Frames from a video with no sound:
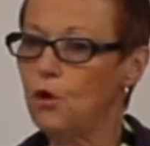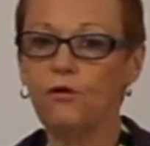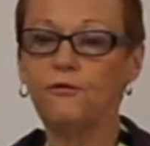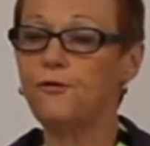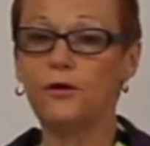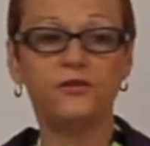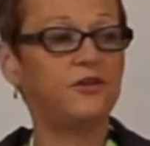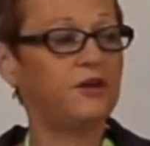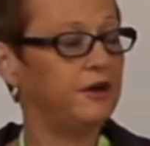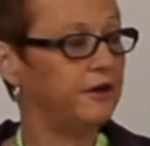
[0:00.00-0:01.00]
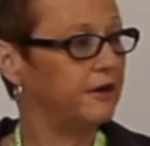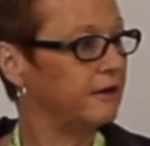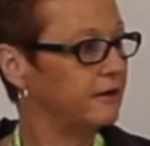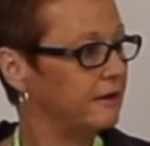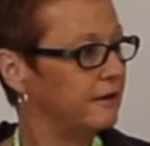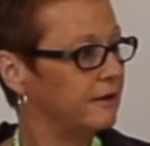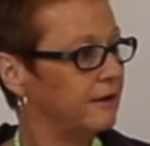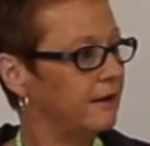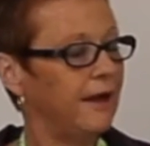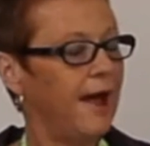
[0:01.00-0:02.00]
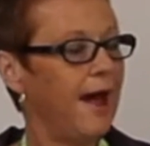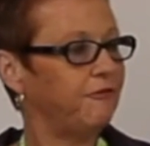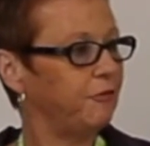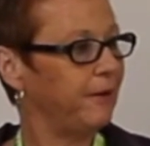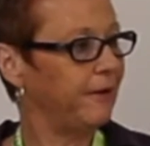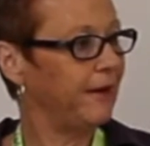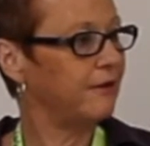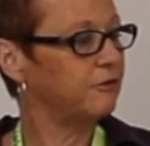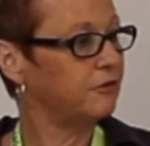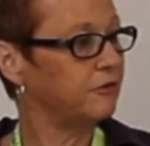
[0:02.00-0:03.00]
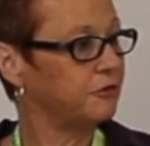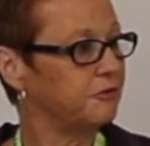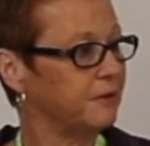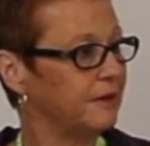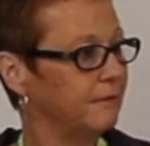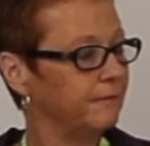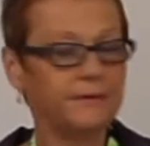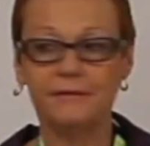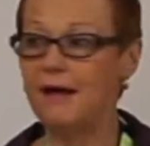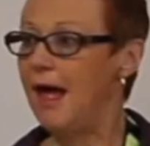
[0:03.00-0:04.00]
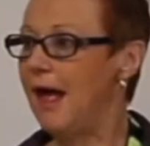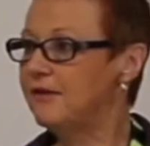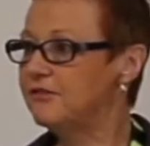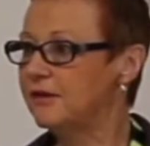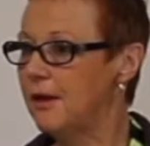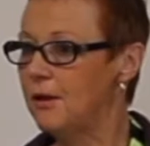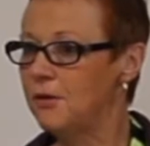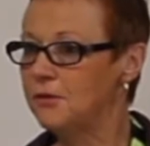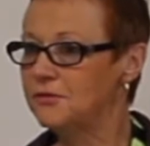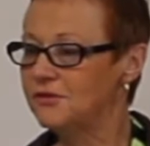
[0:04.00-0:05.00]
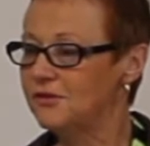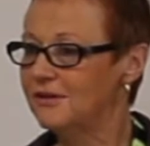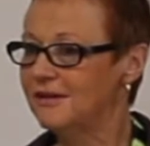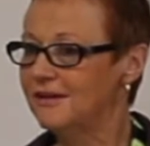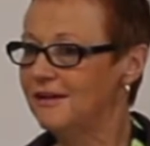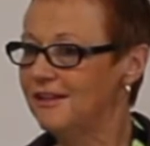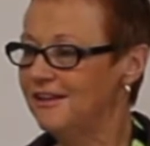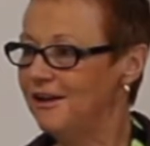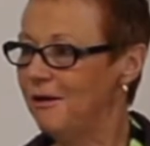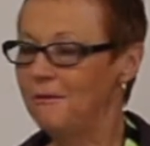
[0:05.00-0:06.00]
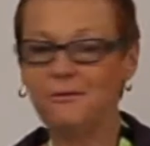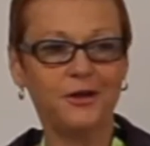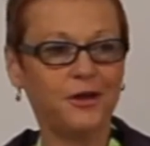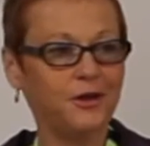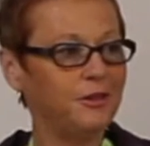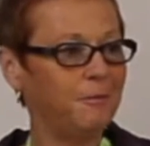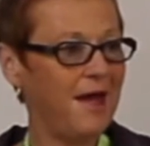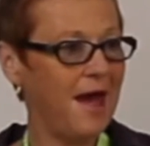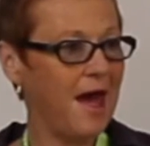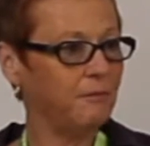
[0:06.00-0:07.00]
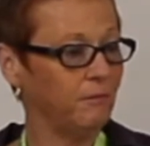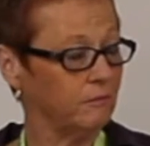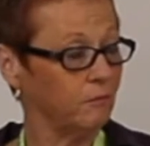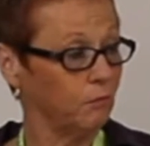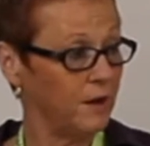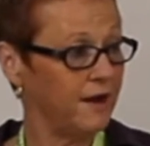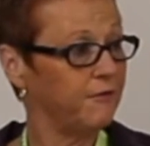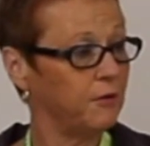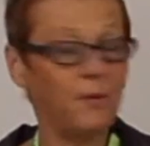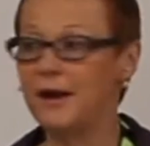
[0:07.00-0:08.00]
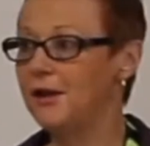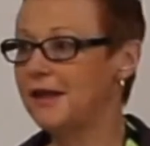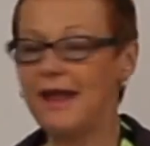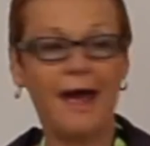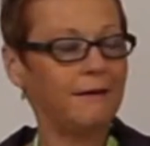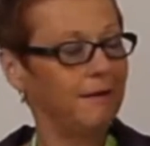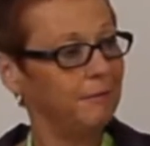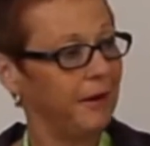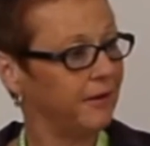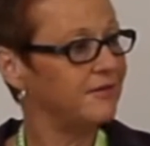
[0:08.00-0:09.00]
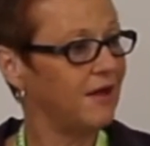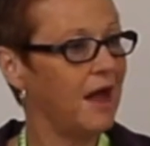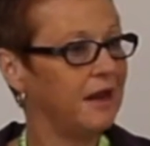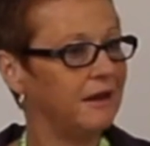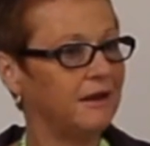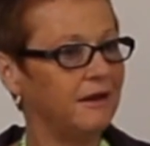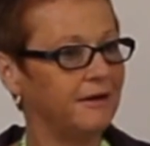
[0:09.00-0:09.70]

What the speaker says: her first year after bariatric surgery. The highs, the lows, you know, the good, the bad, whatever you want to look at. Mary's got it in